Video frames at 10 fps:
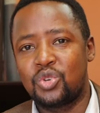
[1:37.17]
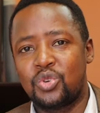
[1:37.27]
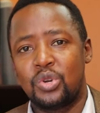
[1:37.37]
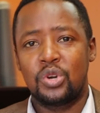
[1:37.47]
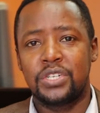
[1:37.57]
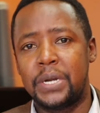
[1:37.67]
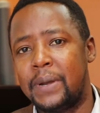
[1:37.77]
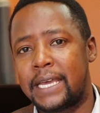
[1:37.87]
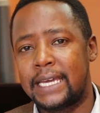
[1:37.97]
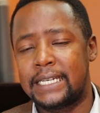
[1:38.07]
So you're not
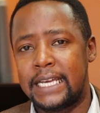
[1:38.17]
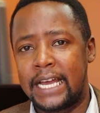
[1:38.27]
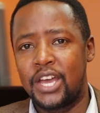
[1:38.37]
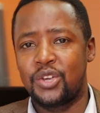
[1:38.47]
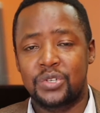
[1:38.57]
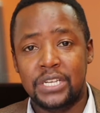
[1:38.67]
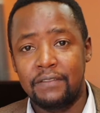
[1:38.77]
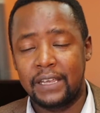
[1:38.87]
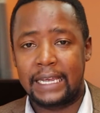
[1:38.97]
replicating your CV